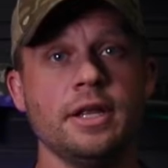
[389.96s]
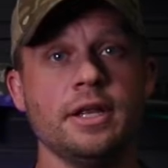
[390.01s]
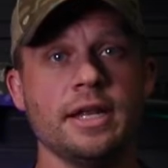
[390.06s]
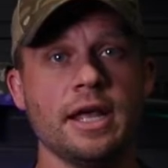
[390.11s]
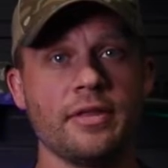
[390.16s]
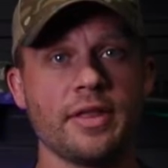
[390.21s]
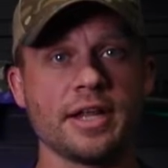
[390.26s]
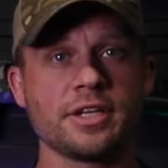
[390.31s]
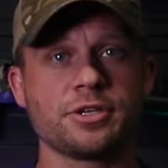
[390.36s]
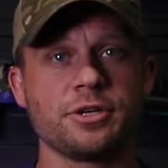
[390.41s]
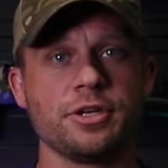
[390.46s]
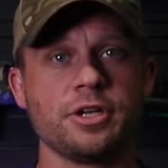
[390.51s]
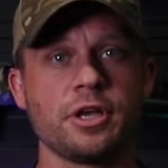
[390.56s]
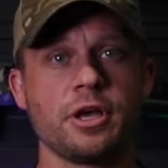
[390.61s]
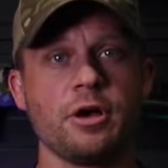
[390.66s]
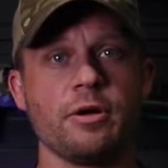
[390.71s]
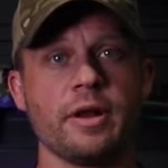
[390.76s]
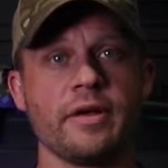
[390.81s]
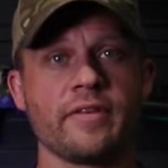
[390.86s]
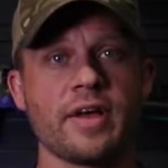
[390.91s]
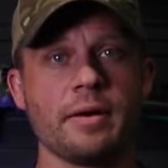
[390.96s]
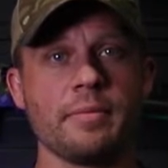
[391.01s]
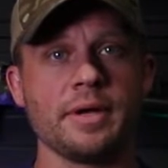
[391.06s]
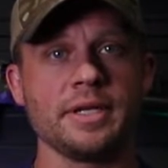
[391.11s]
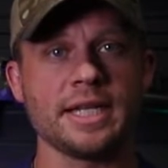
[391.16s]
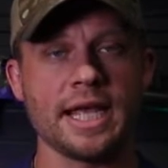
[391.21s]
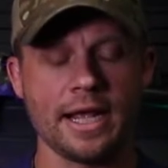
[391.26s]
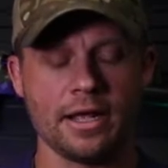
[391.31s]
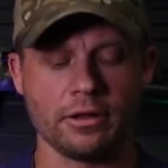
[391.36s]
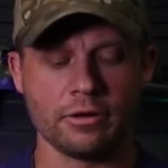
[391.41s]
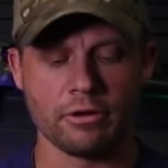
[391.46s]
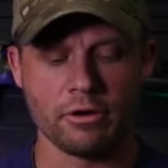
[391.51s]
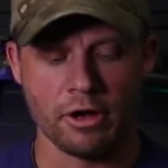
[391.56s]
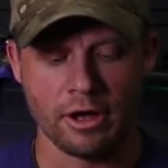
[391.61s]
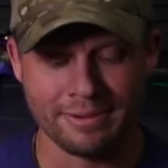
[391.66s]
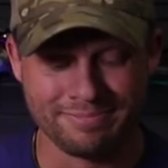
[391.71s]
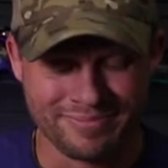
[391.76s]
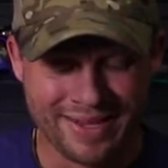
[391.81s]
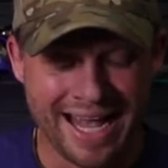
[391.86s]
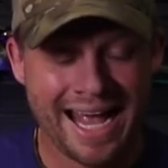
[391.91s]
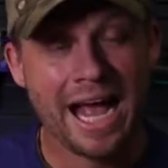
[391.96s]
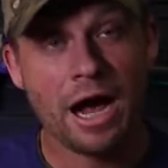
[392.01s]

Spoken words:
Now that's good to go, and I've got my dangler on.